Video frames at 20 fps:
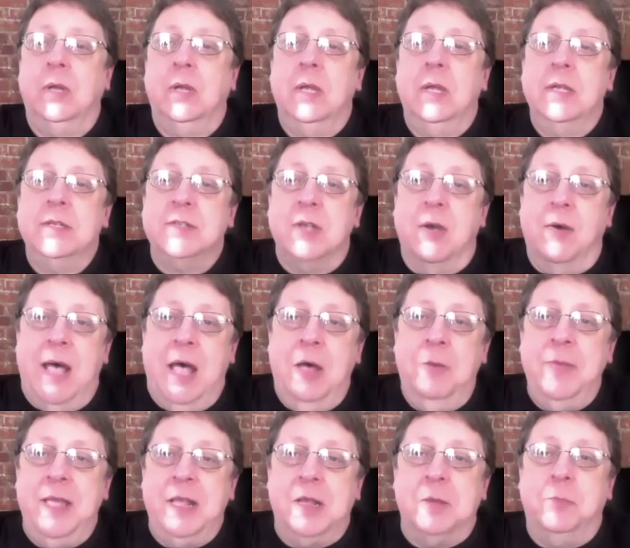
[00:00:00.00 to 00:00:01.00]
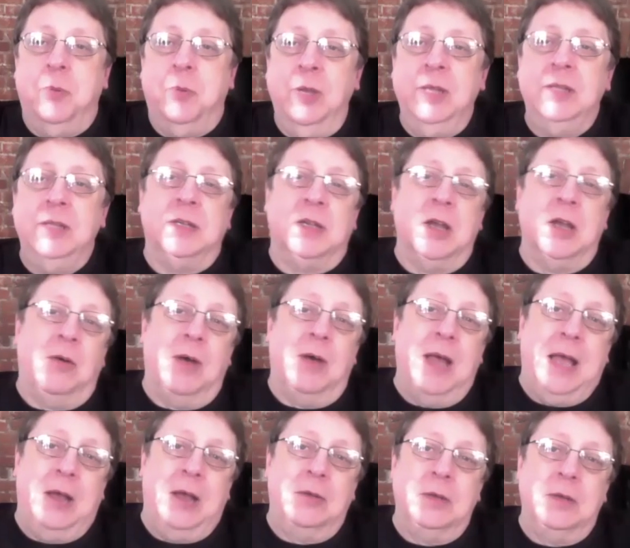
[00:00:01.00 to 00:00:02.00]
So I'll make a point to go
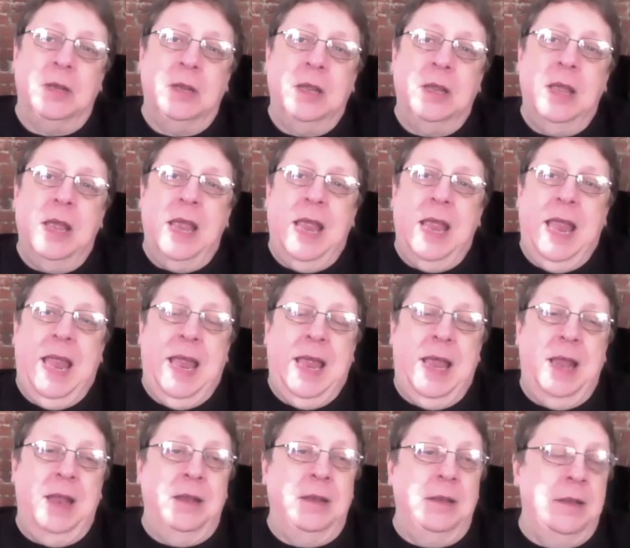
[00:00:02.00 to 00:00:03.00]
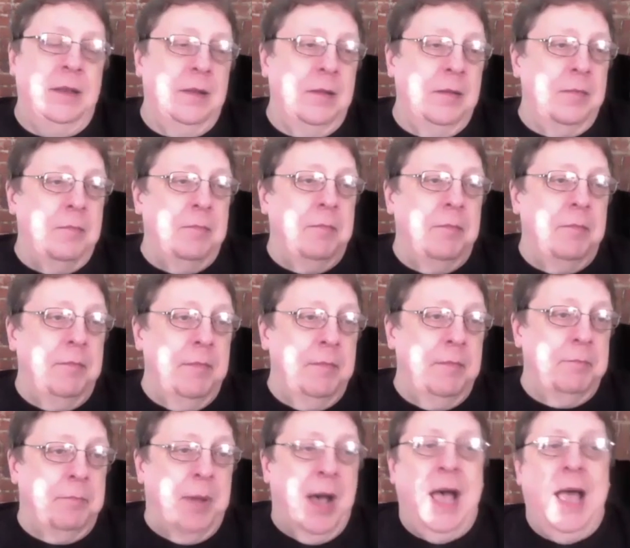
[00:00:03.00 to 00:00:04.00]
out and
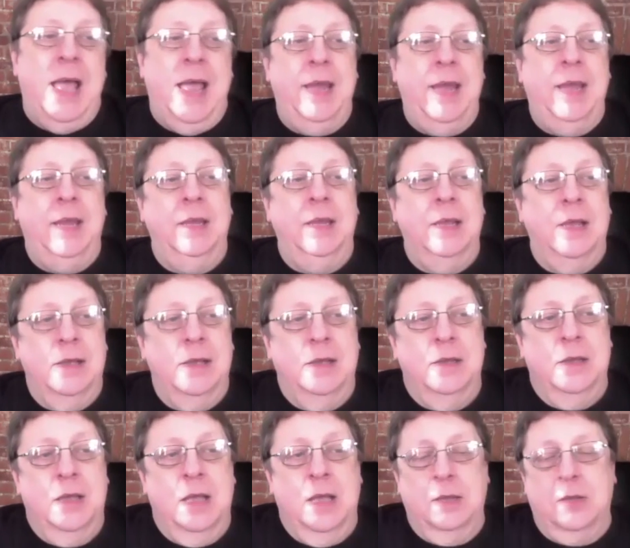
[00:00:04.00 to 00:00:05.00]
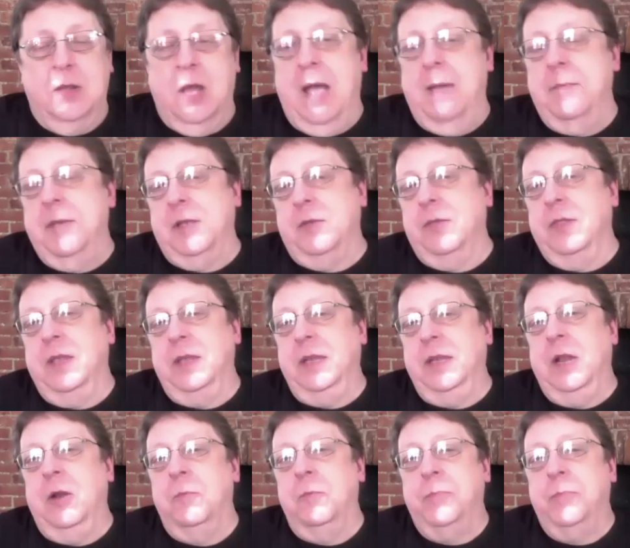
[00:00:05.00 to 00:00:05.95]
buy a, a comic that you know.